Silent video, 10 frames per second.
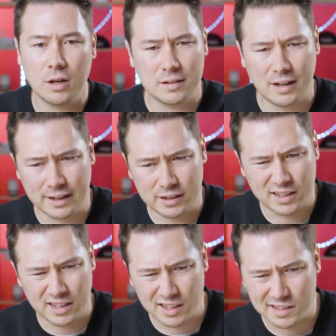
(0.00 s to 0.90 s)
like,
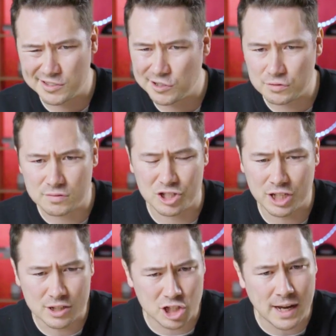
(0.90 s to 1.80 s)
uh, you know,
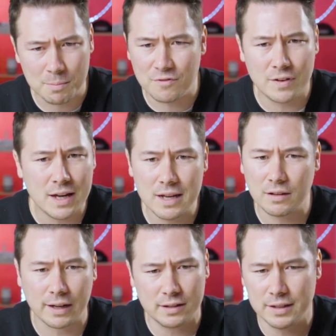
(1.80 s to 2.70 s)
sure. G M V, like,